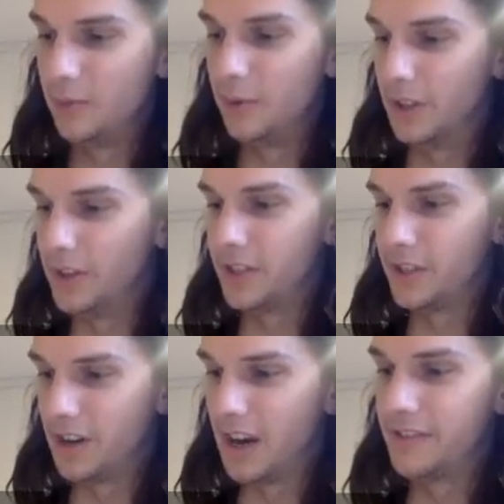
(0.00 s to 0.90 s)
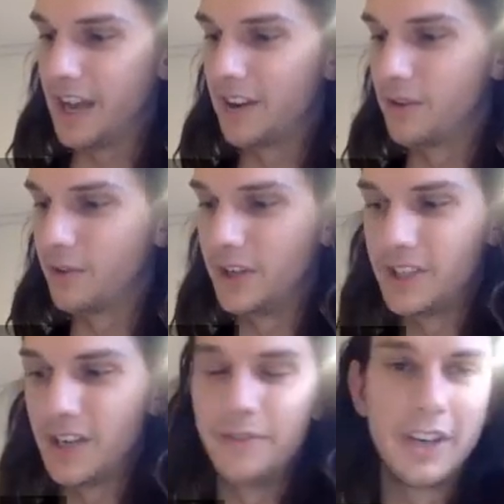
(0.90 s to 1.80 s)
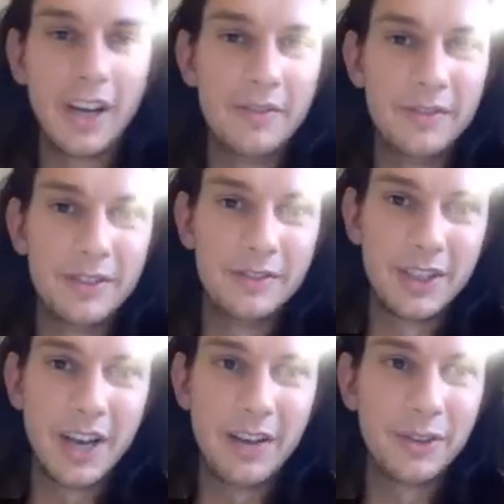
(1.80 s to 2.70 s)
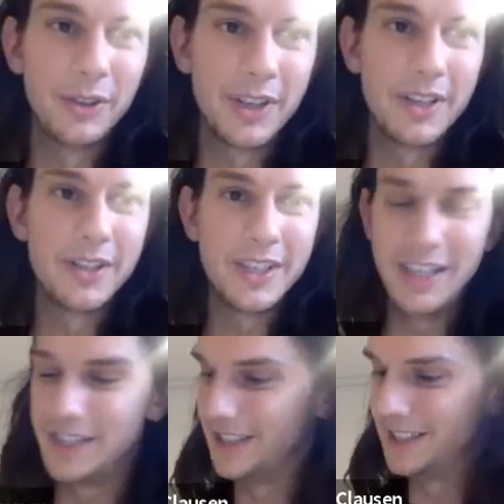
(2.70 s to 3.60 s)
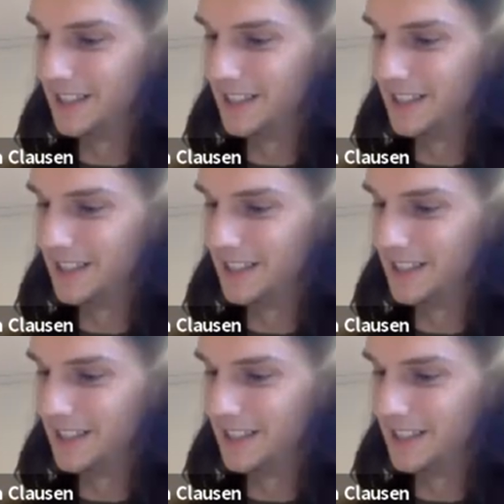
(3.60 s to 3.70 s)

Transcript: well, all this derived category stuff, you kind of just have to look and see.